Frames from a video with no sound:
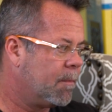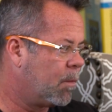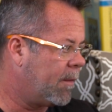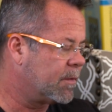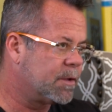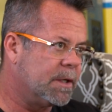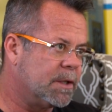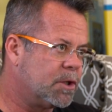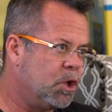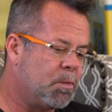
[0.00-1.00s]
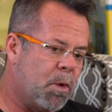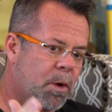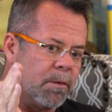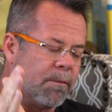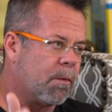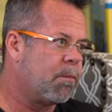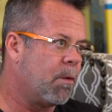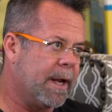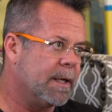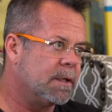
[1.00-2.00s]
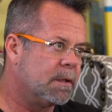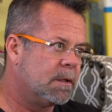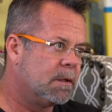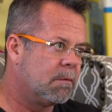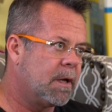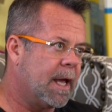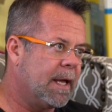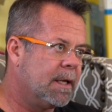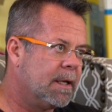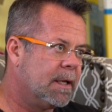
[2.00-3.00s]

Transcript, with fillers: Reference range is 2.0 to 4.8. Okay.